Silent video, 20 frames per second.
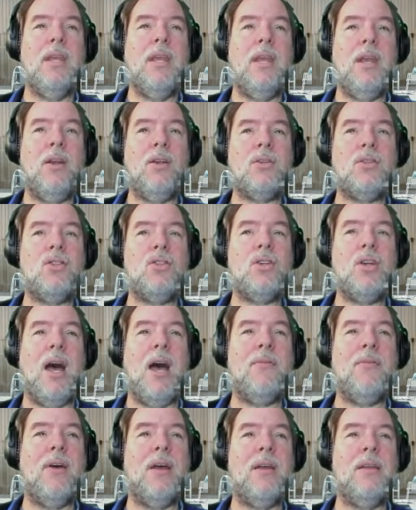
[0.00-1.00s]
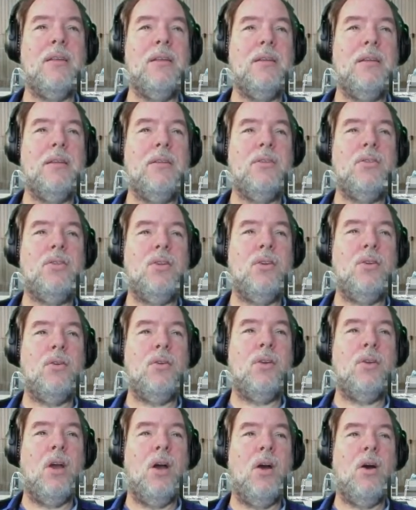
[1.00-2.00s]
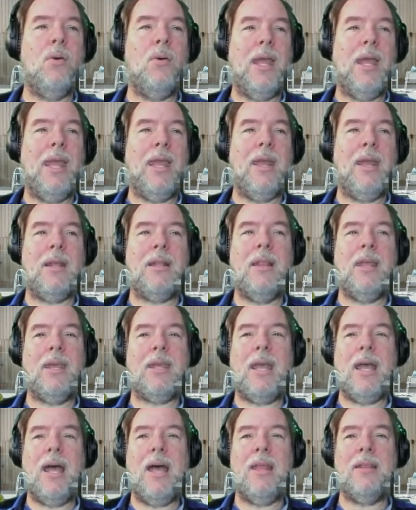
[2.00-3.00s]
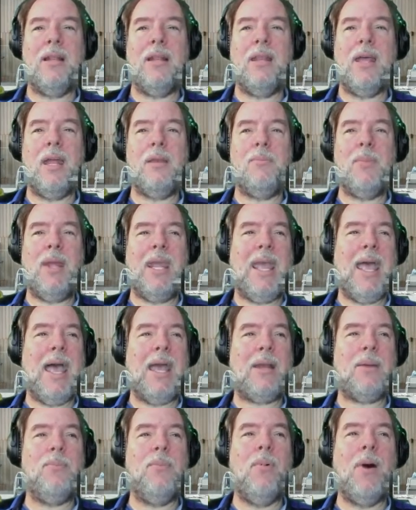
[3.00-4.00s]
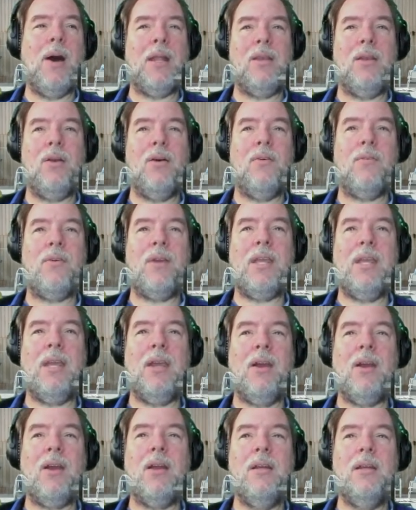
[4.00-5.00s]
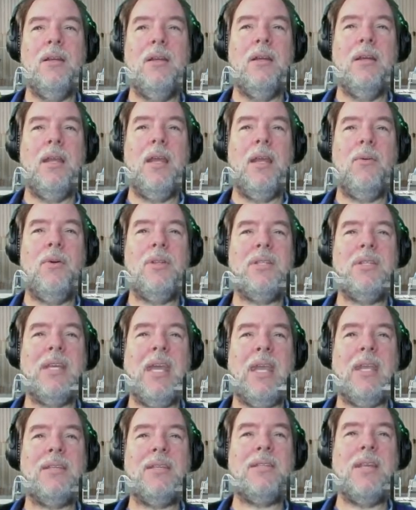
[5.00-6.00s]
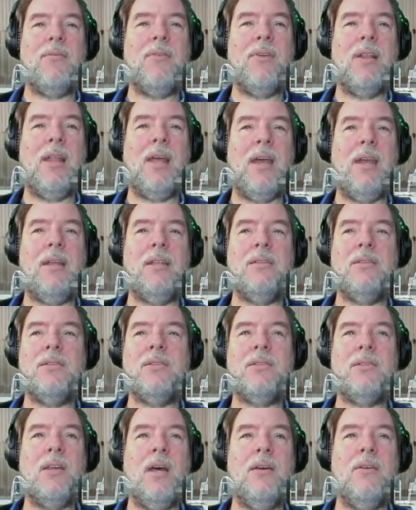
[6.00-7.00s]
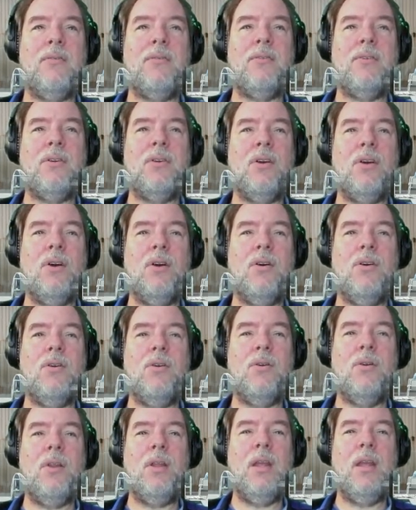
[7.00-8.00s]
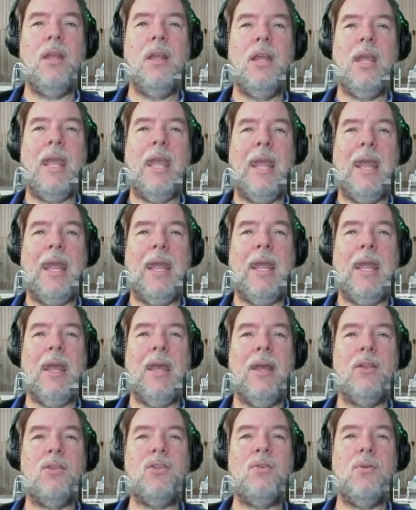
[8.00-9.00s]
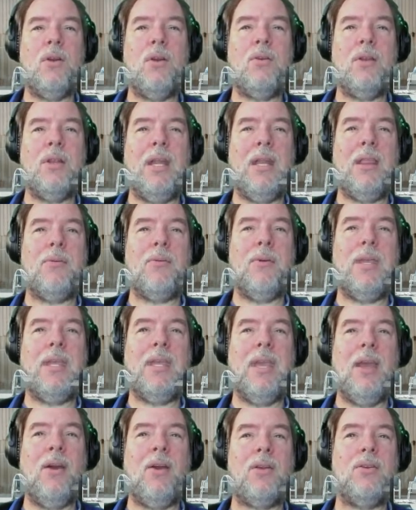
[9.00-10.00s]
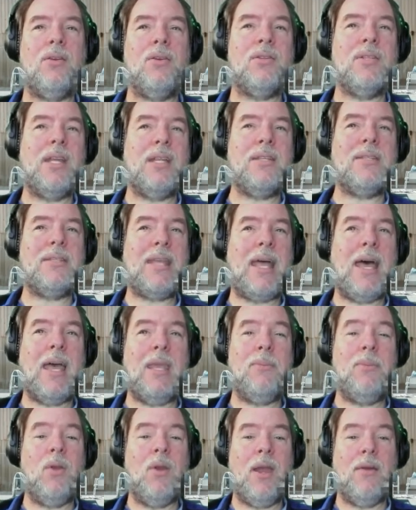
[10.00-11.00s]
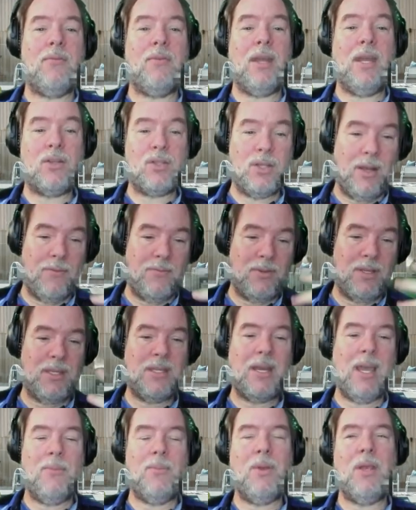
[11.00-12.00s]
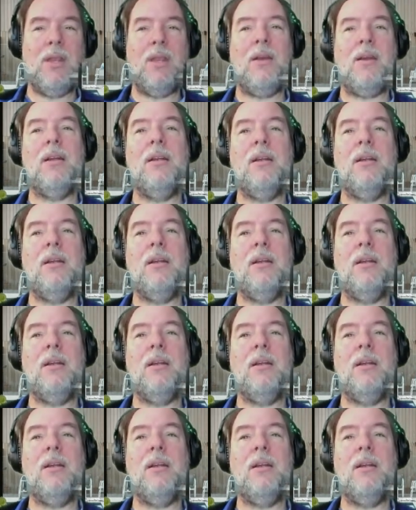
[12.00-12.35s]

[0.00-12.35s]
Here's Java to go and click on the Let Me Hack button over here, it would take 7 lines of code and 283 characters. That's time you have to type in there.